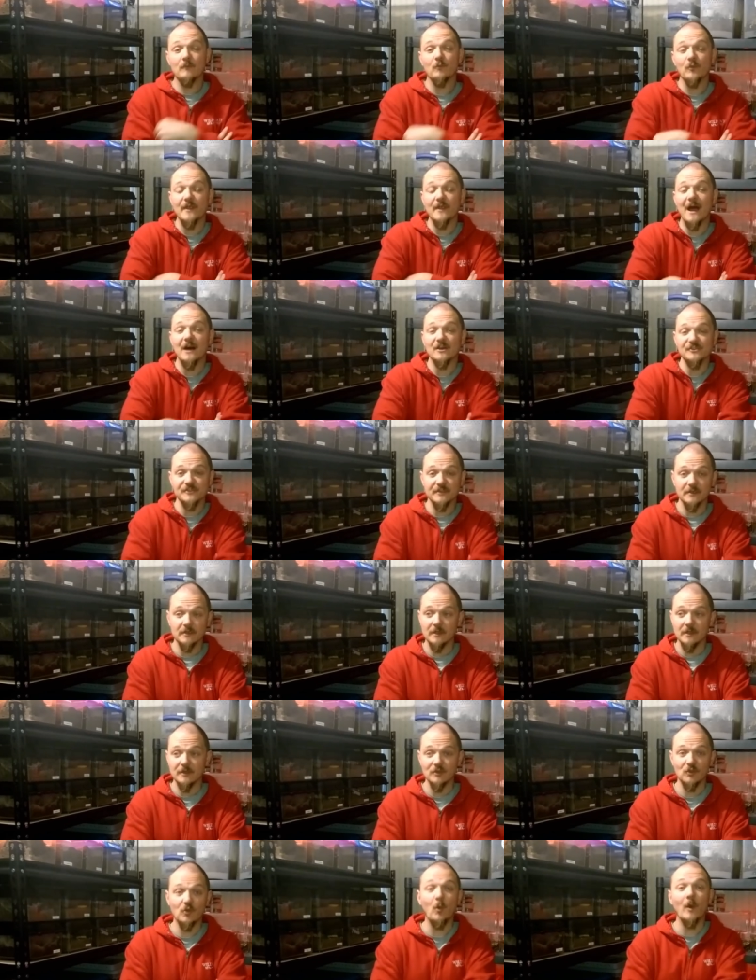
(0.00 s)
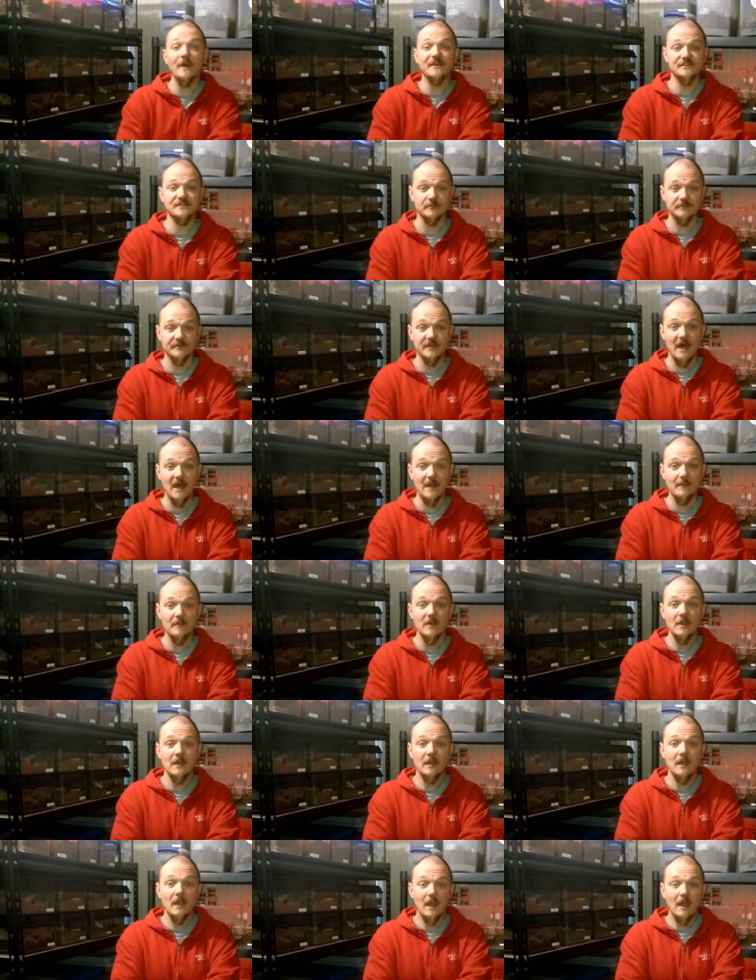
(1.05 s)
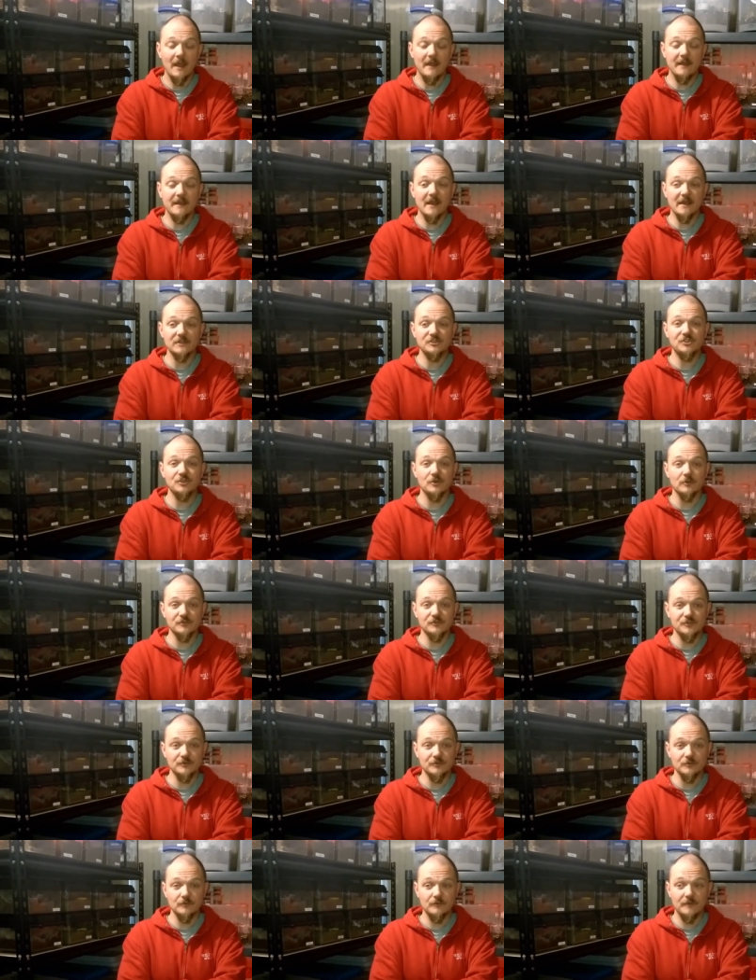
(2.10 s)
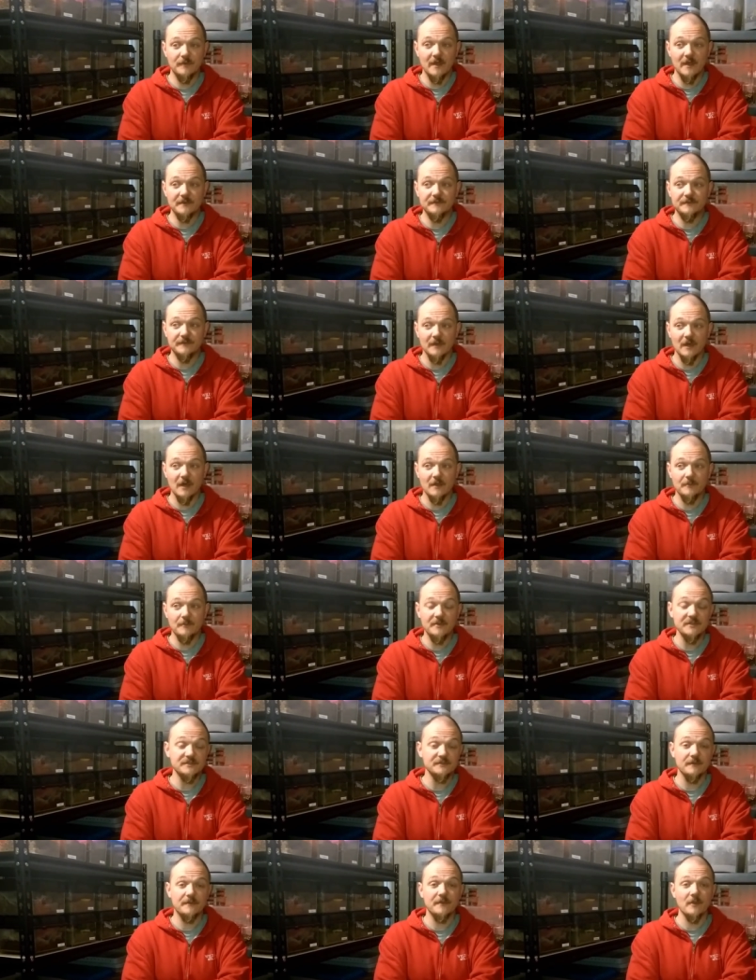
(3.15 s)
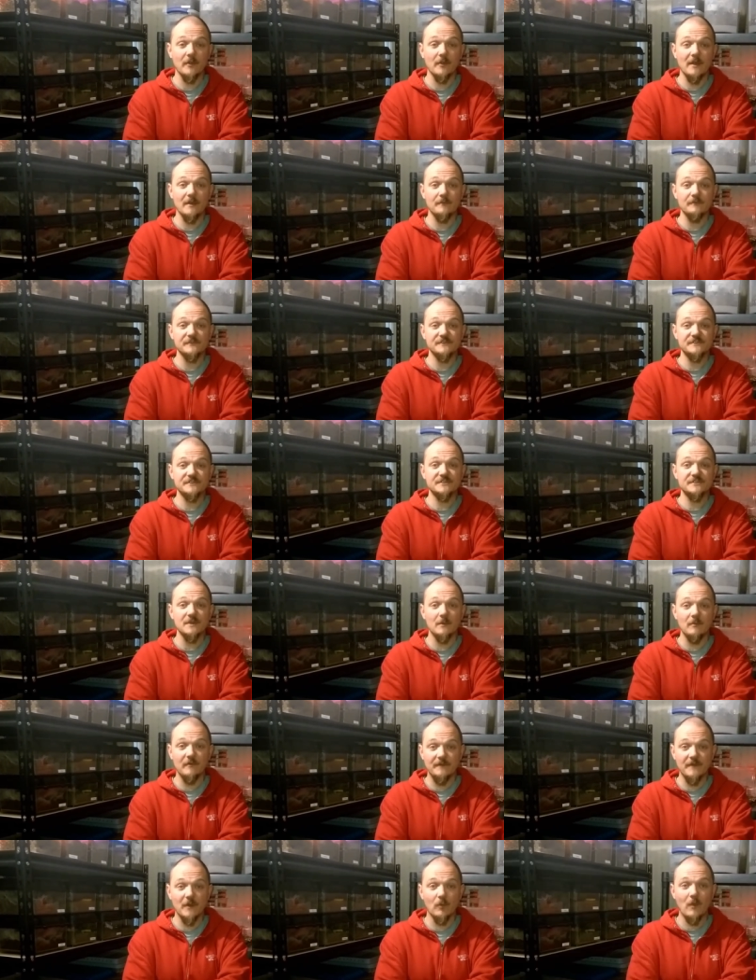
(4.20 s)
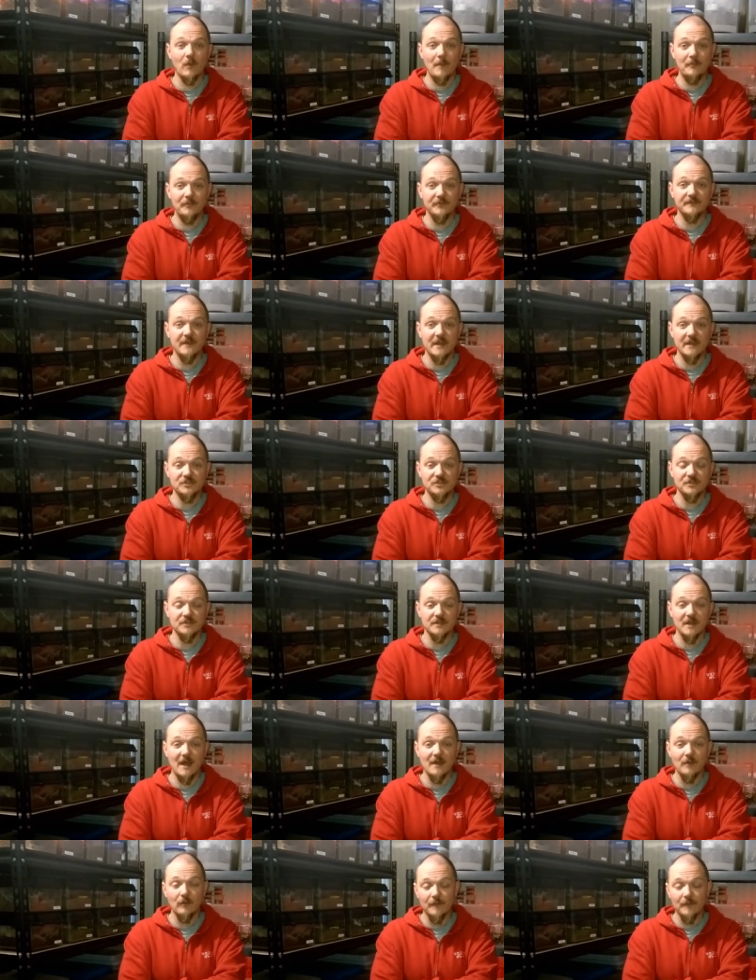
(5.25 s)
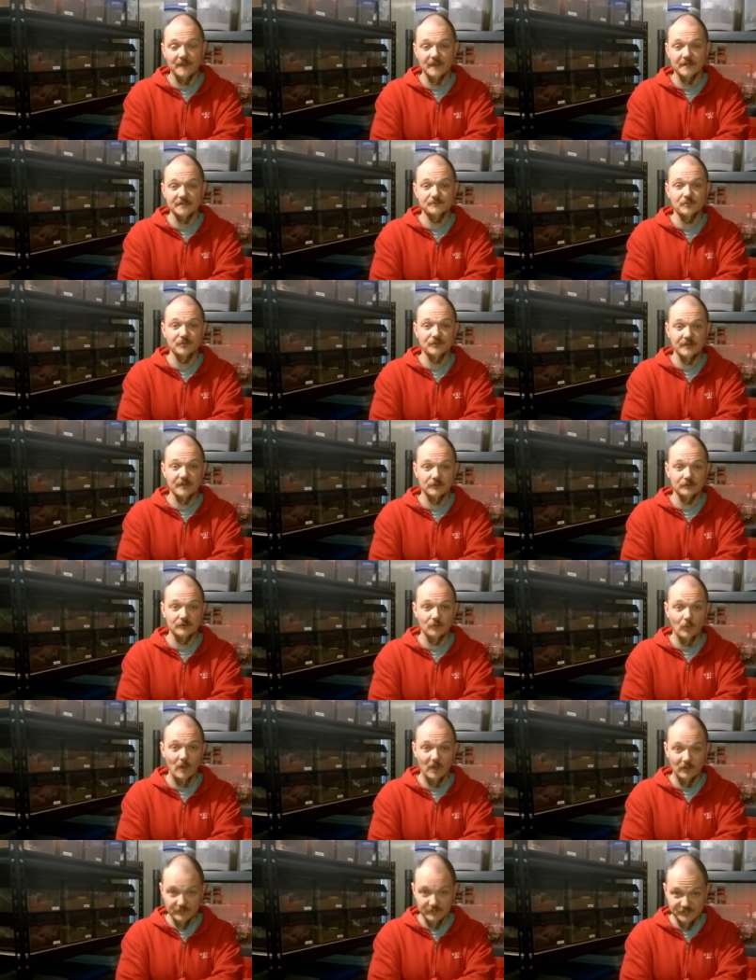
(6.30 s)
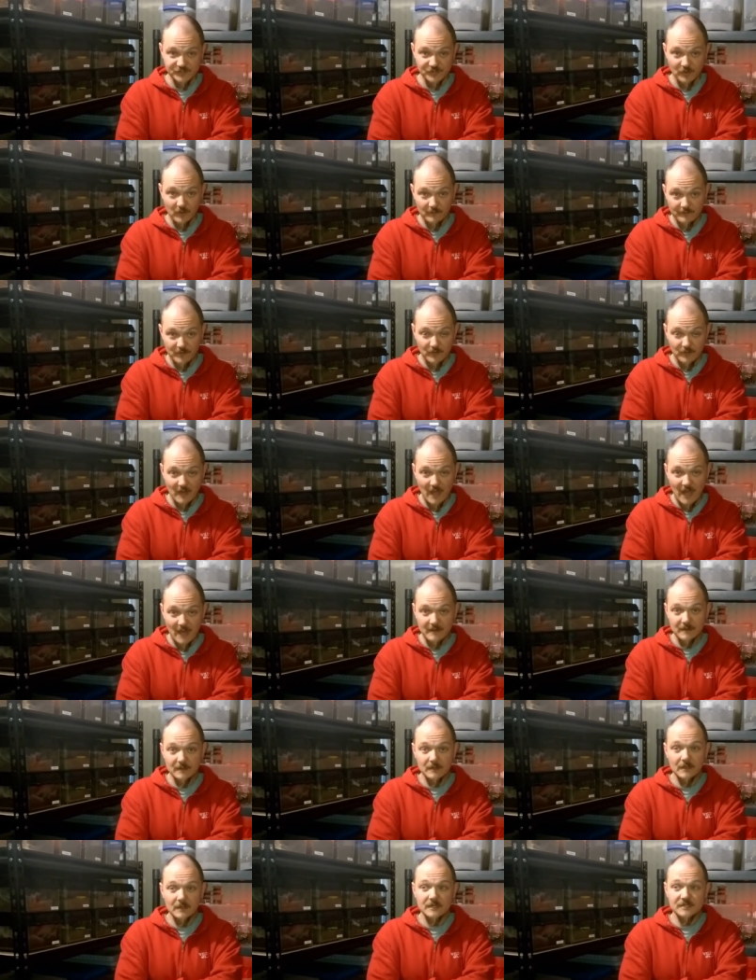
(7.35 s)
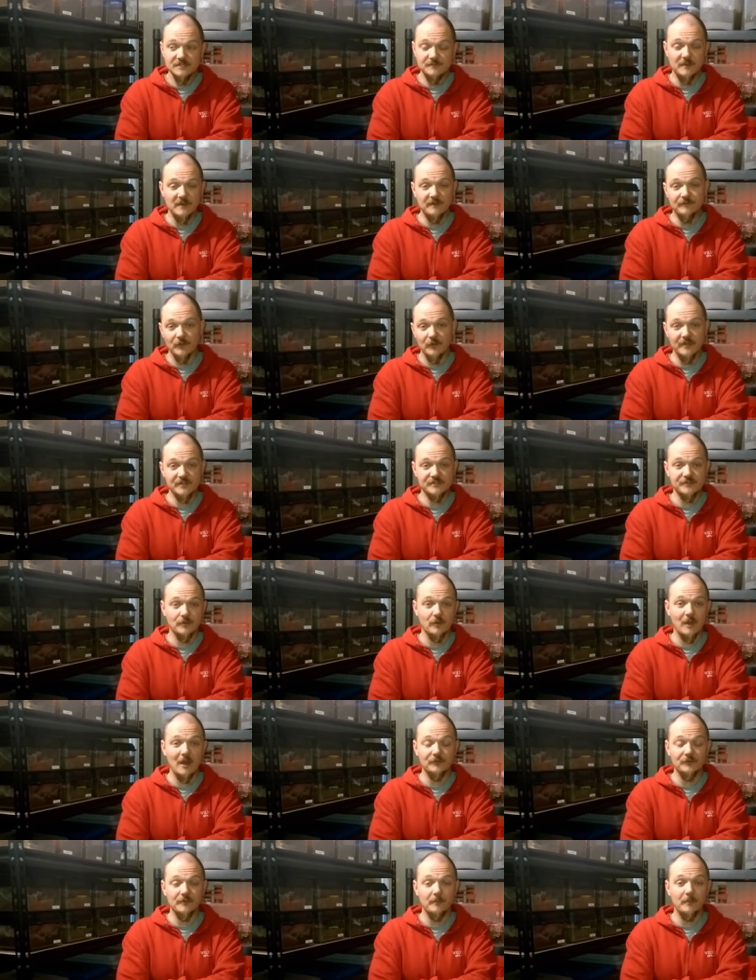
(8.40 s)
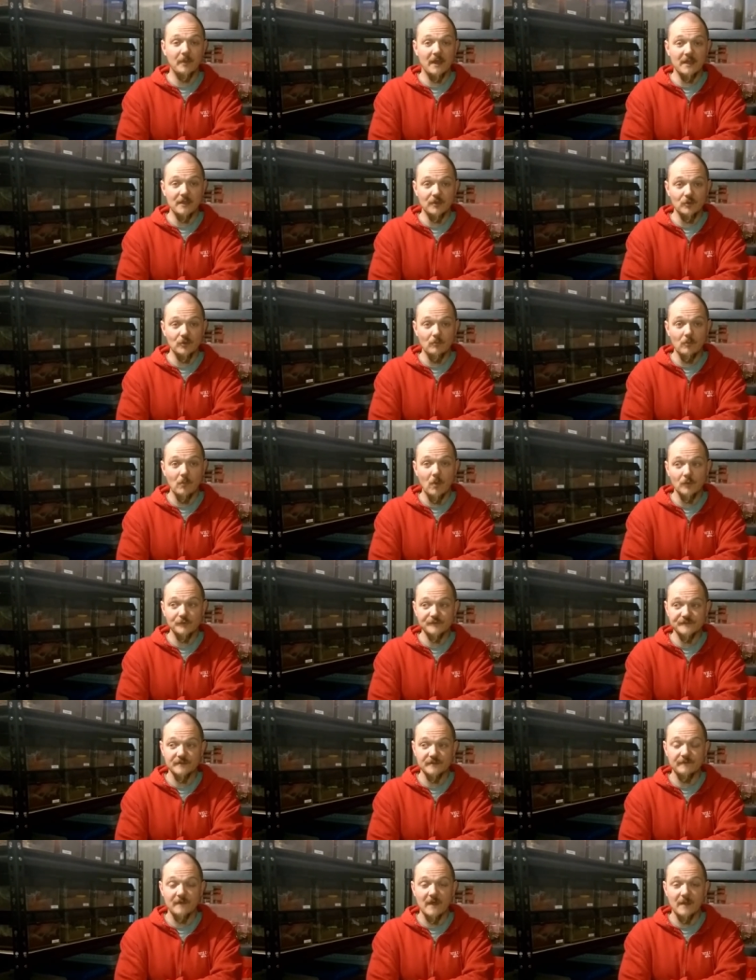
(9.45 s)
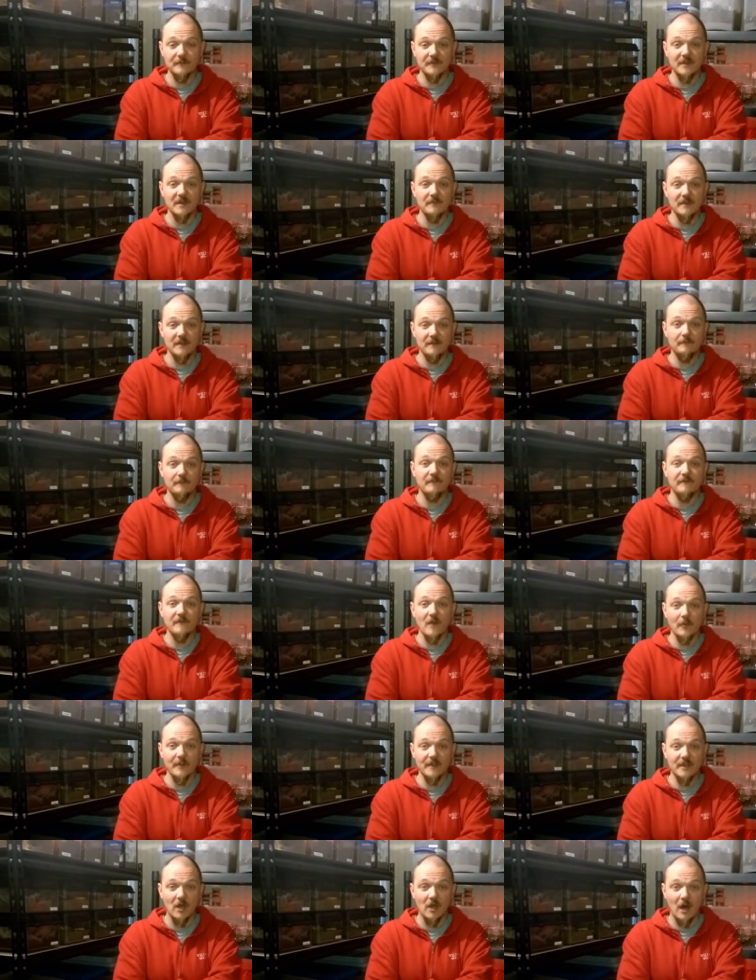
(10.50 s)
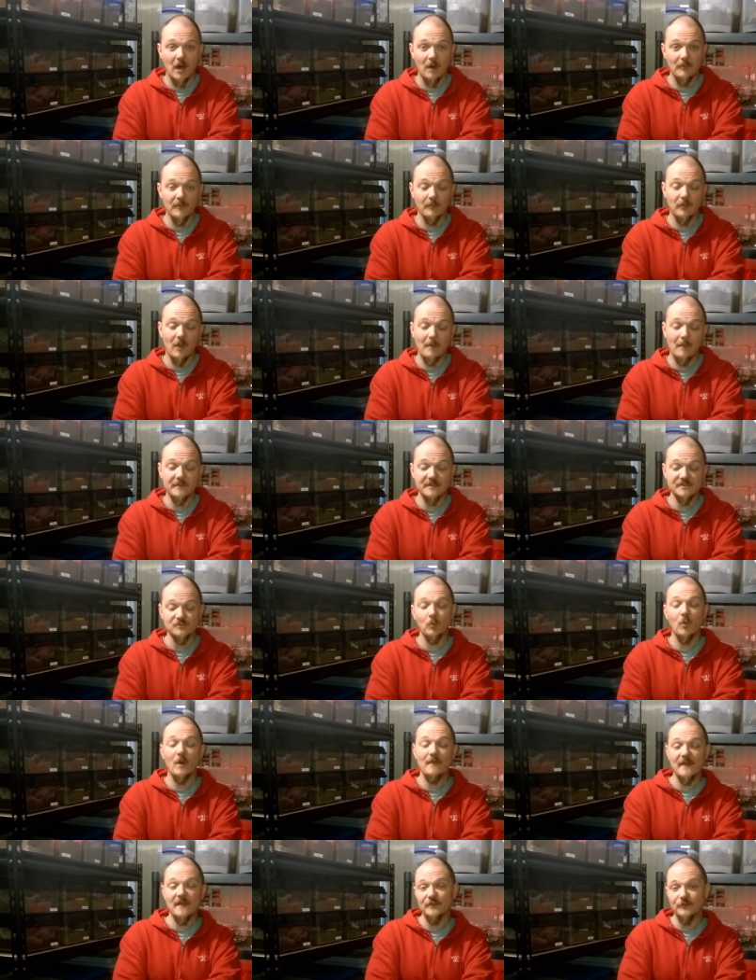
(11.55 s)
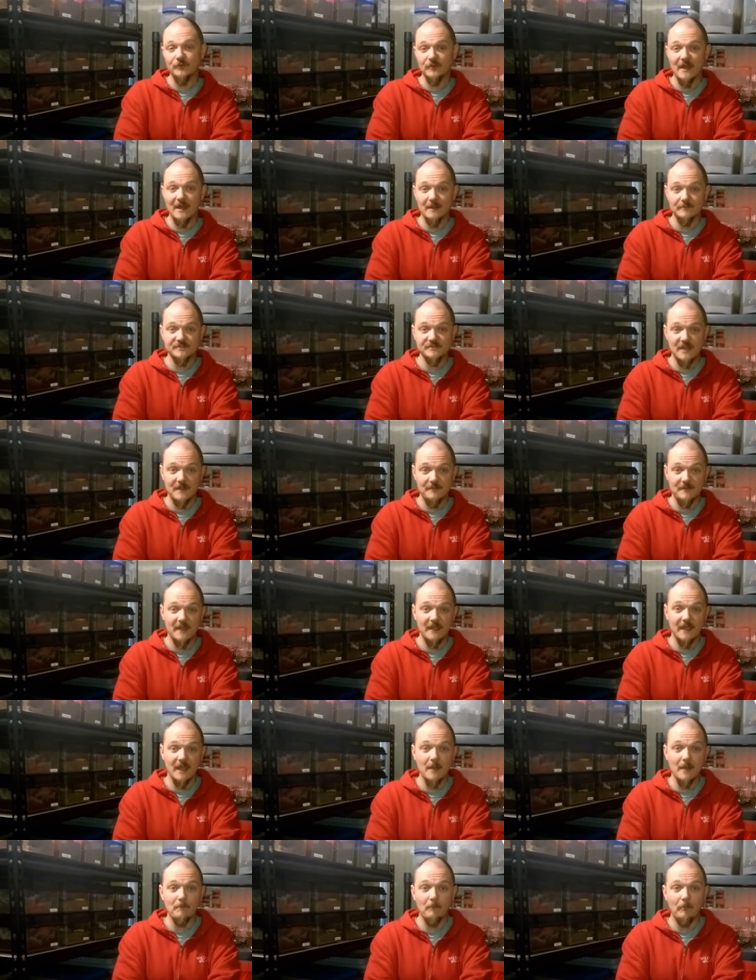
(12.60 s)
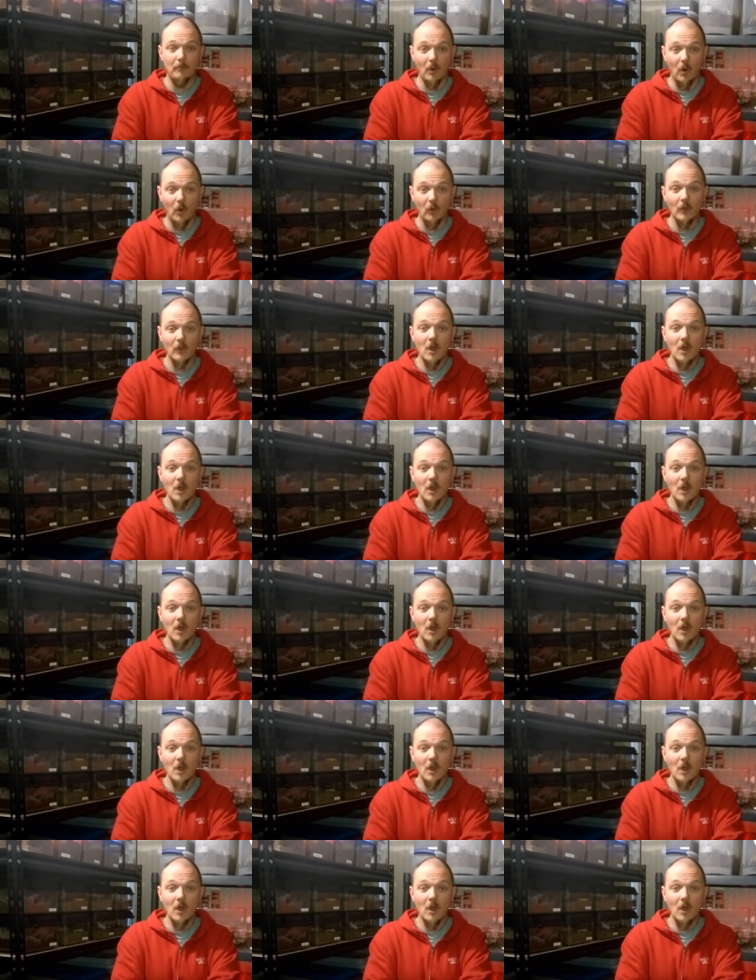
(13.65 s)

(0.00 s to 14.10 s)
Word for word: rehousing in quite some time. And again, shows you that uh, the Poecilotheria, some of their reputation I don't think is particularly well deserved. They're not speed freaks that are out to bite you. Most of them can be very calm. The problem is when they do get upset, they can bolt.